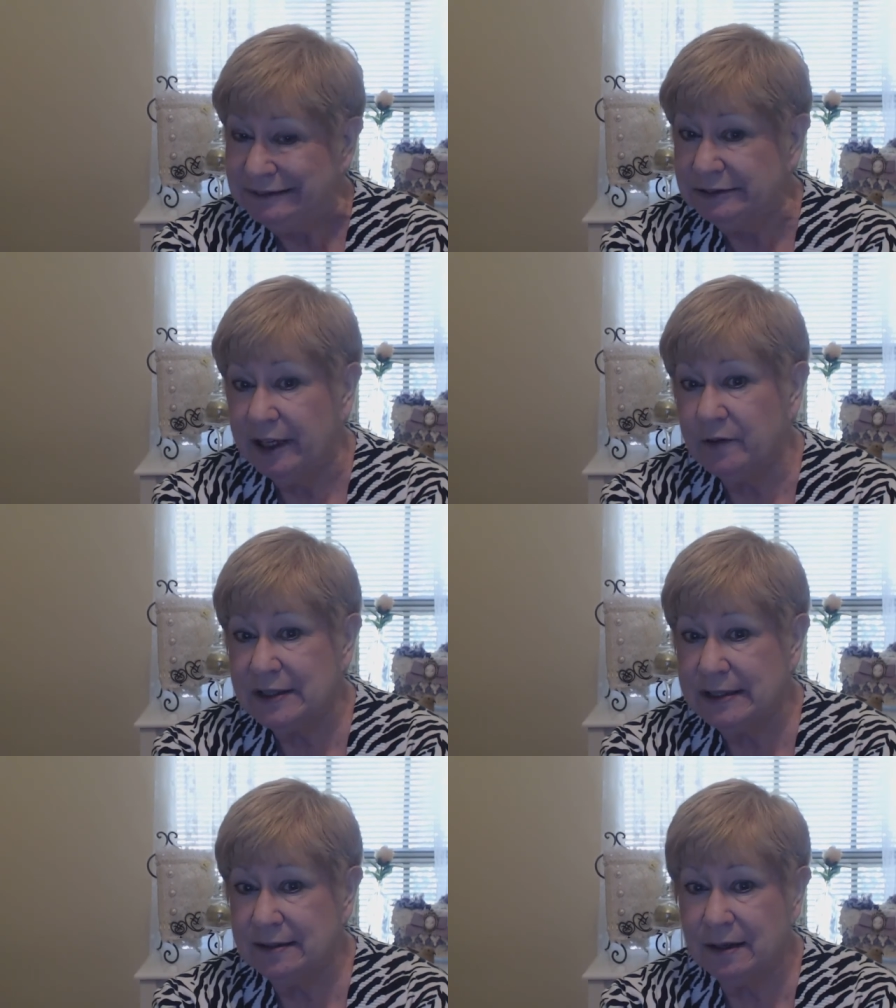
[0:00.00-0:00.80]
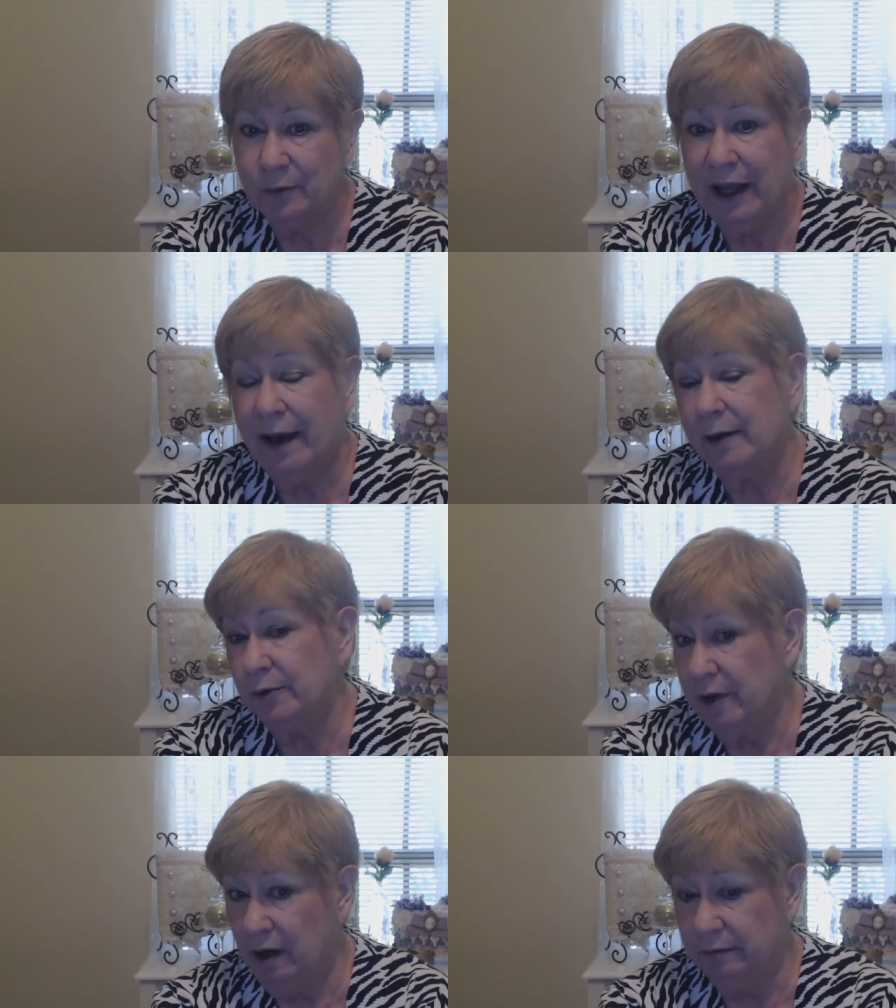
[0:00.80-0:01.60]
well, ever since, well, I
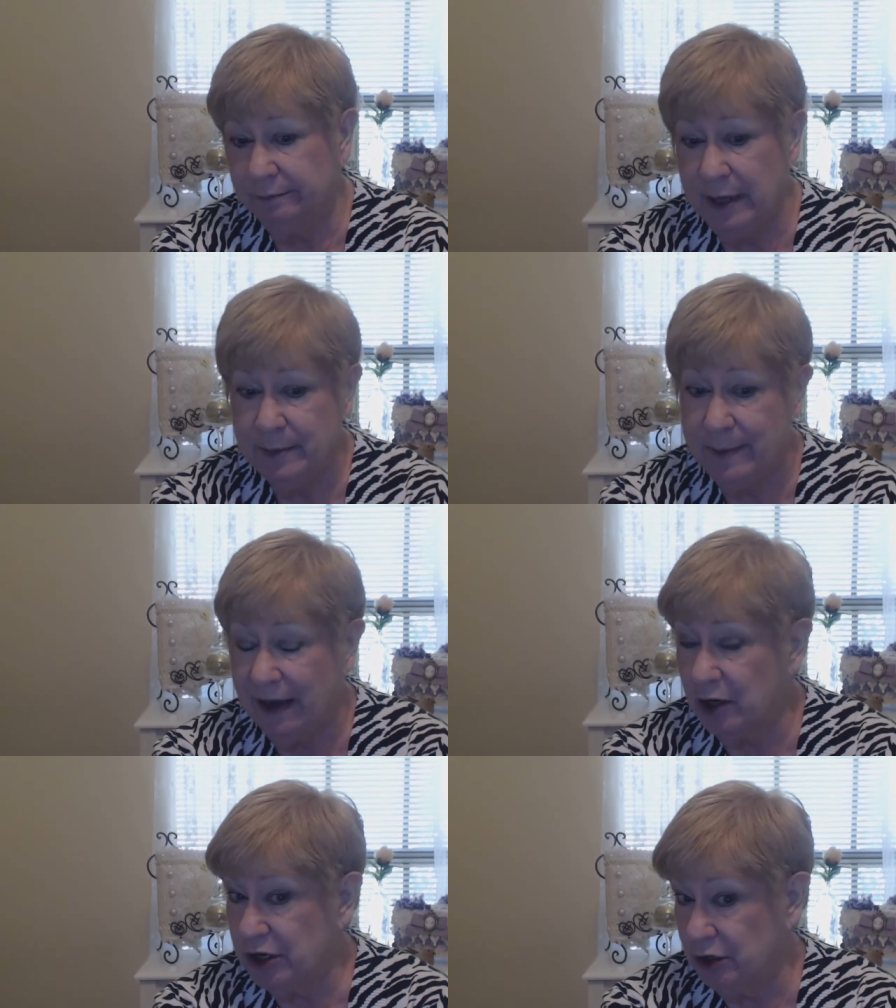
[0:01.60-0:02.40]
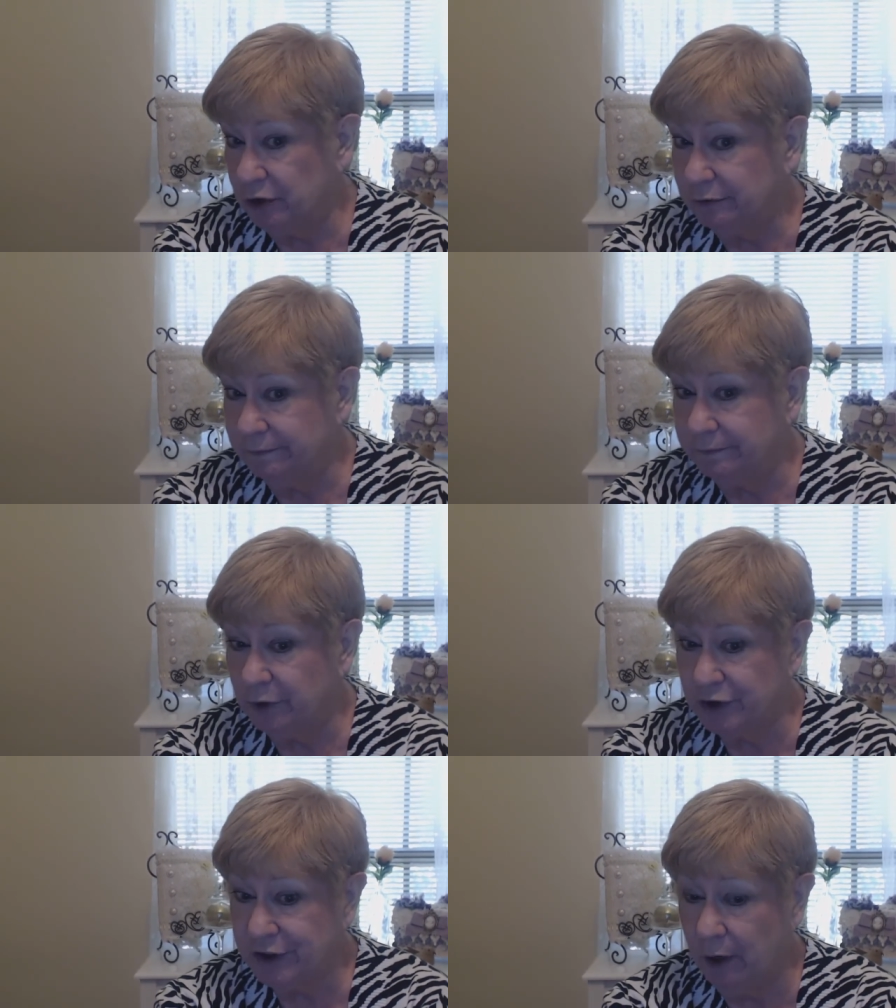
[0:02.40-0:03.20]
don't know, maybe about a year
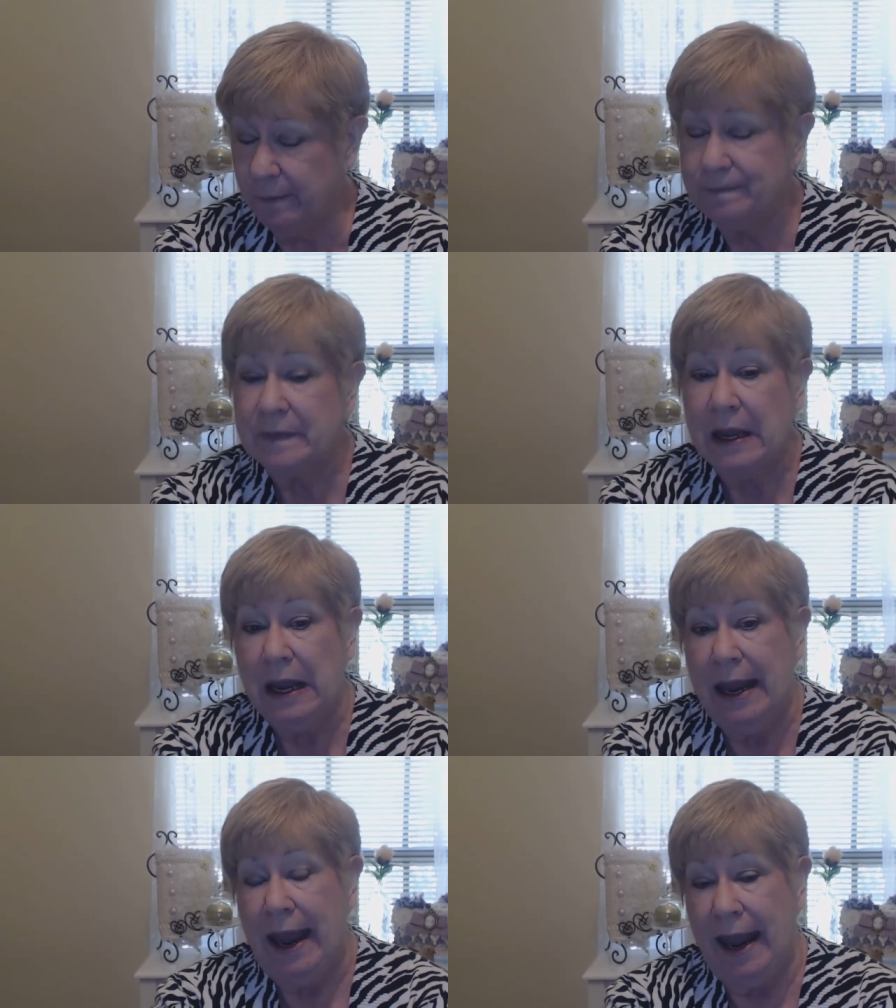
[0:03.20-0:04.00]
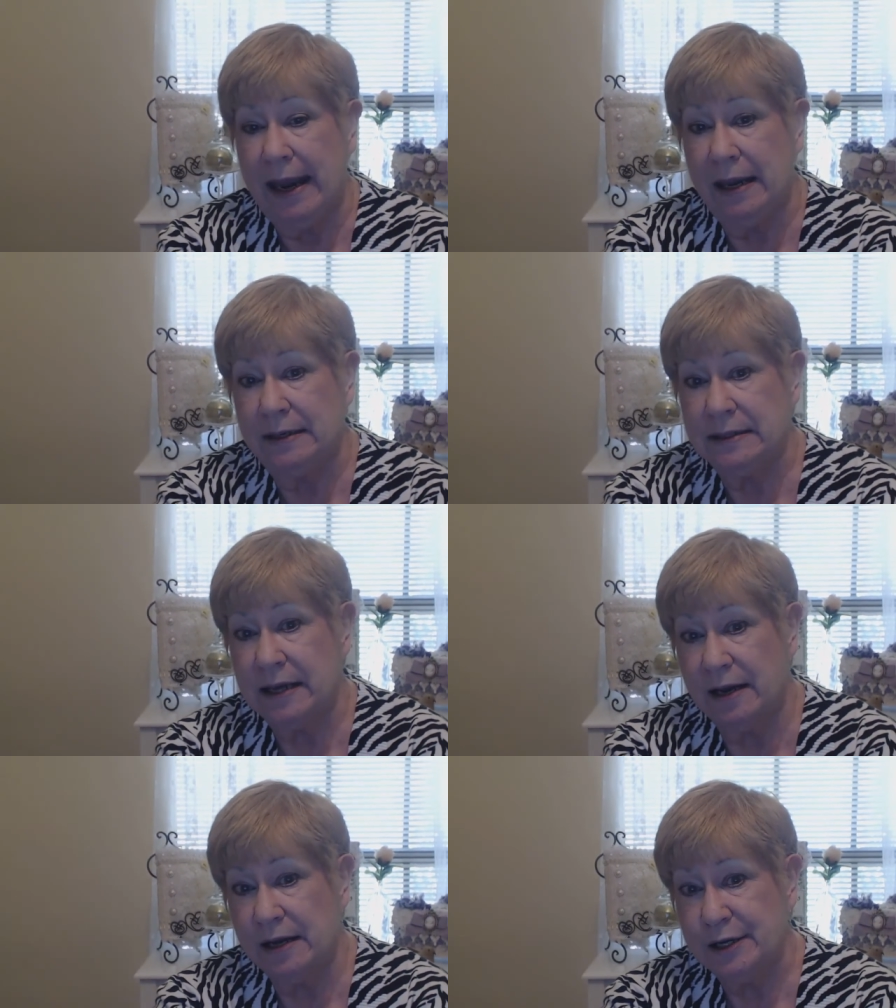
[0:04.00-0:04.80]
or so. And
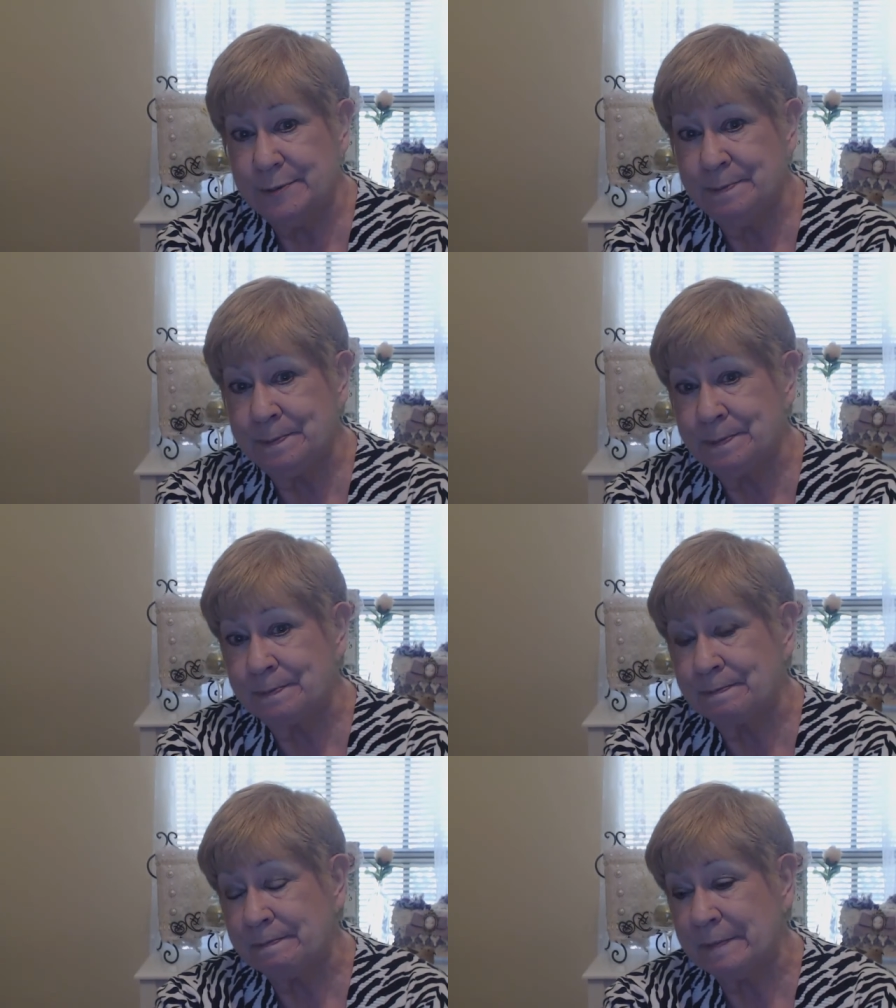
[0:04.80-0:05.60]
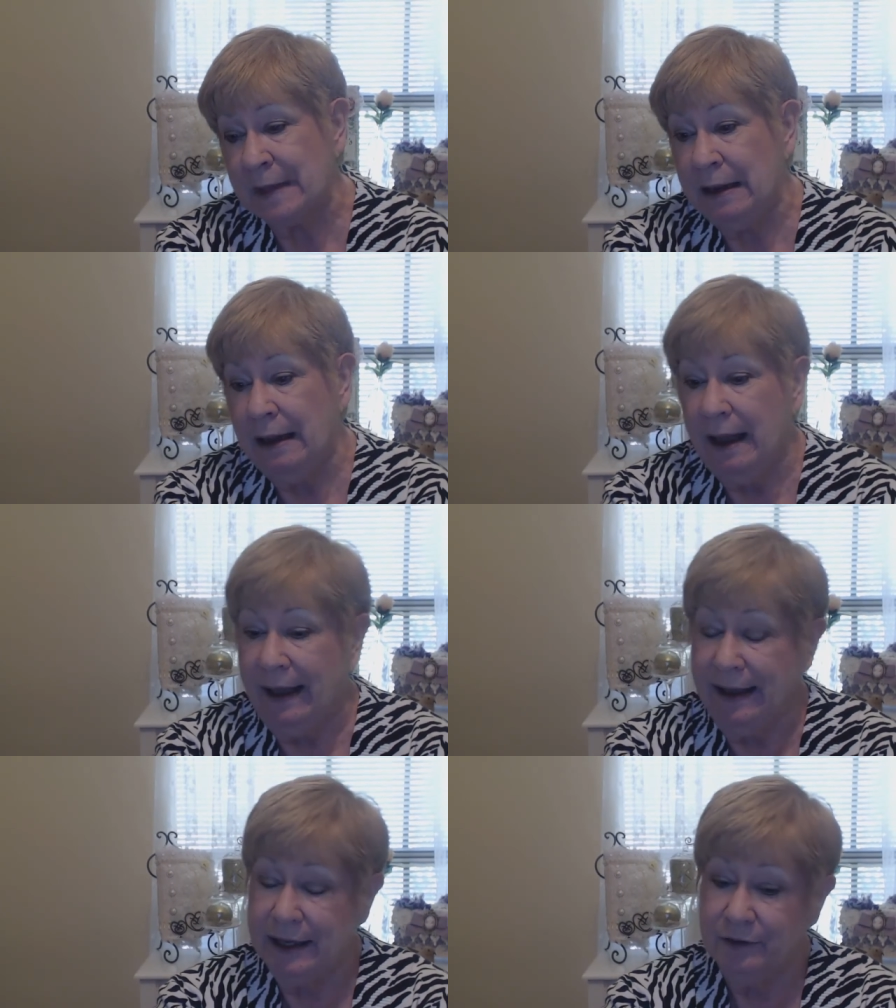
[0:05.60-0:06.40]
um,
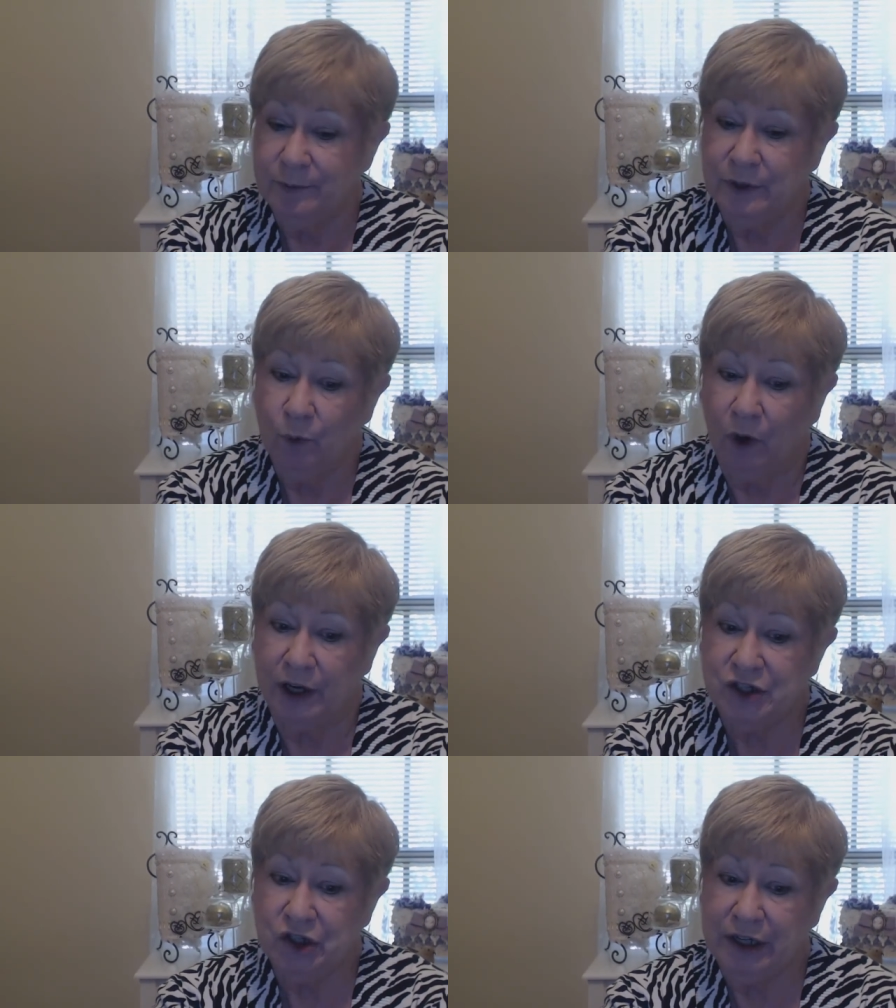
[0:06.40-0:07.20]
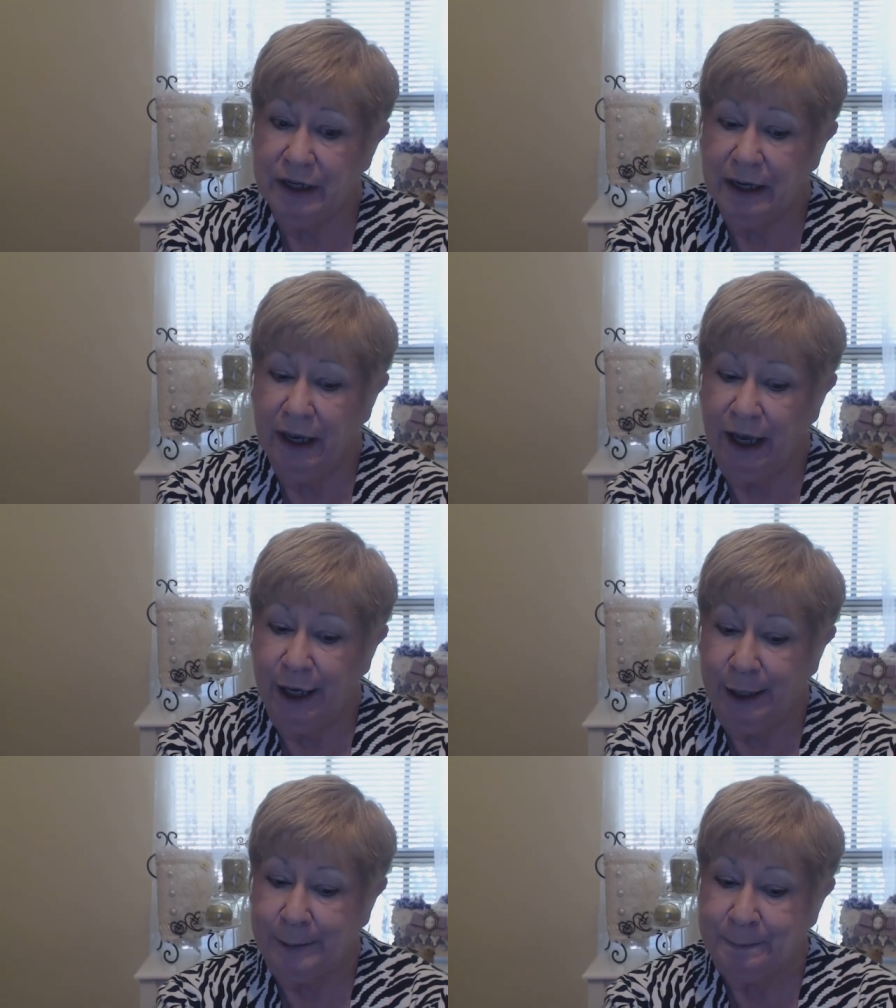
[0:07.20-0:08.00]
I have been watching
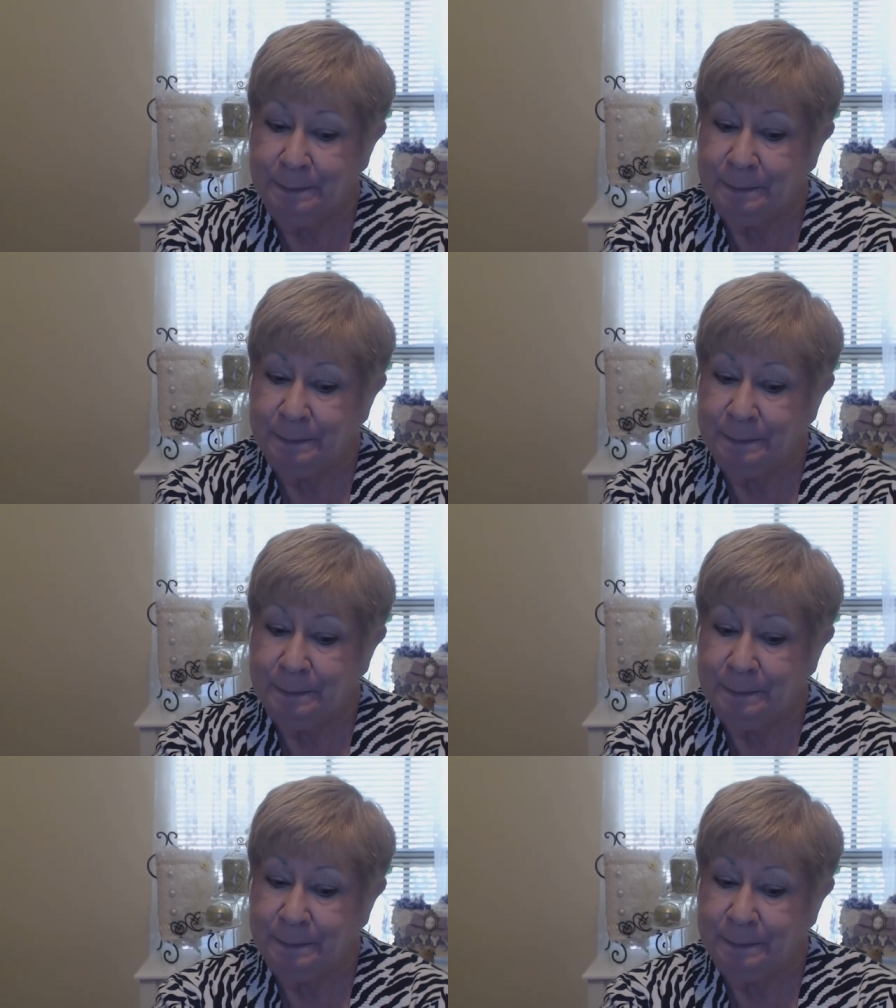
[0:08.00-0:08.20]
uh,